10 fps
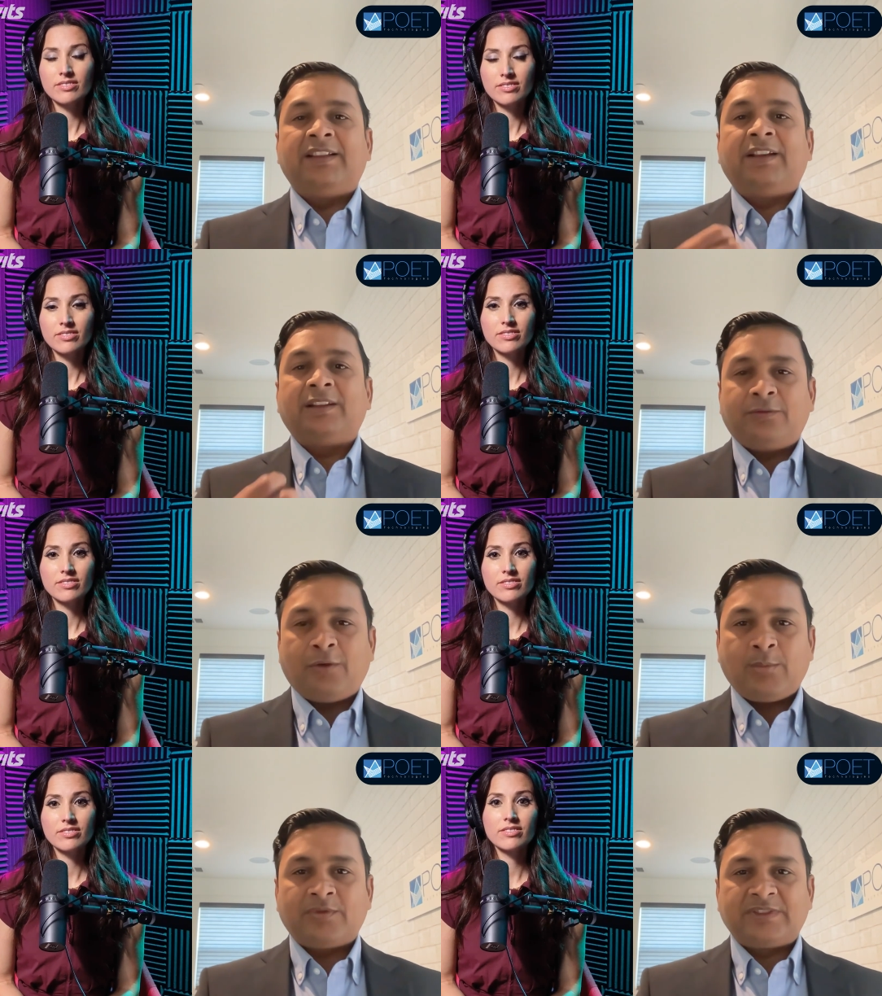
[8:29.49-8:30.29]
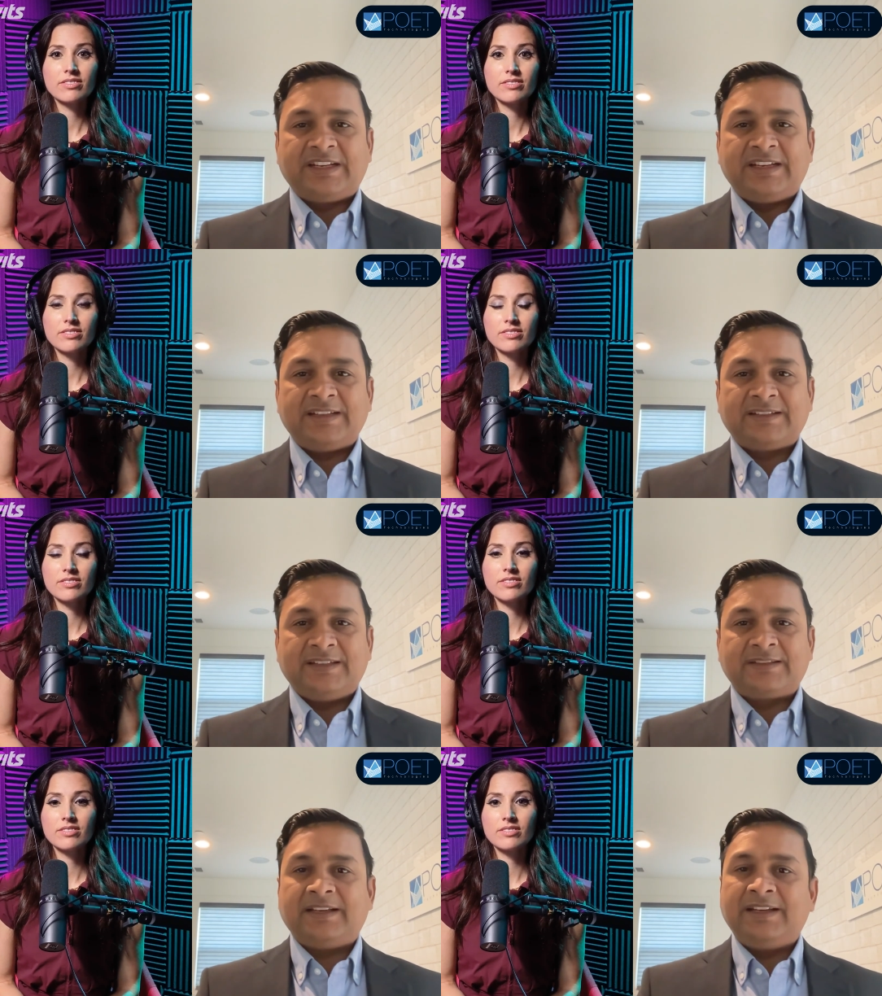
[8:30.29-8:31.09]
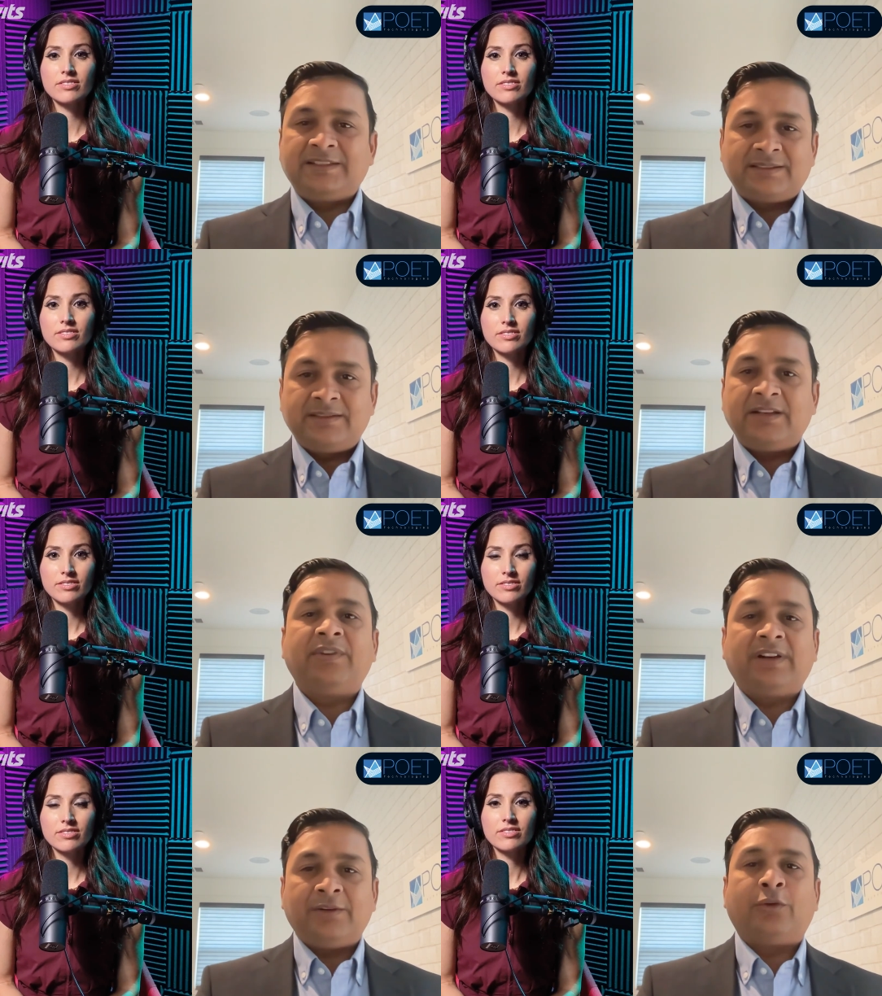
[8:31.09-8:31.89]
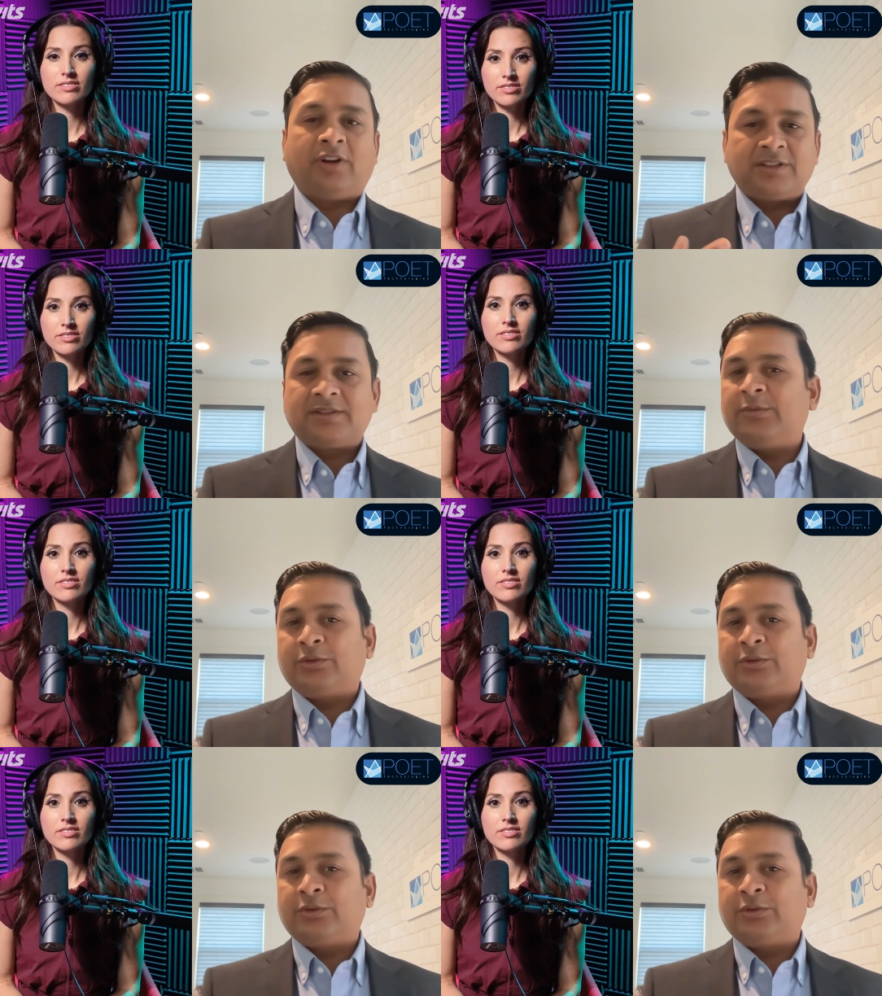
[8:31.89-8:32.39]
Speaker 1: The other form of stickiness is it's difficult for customer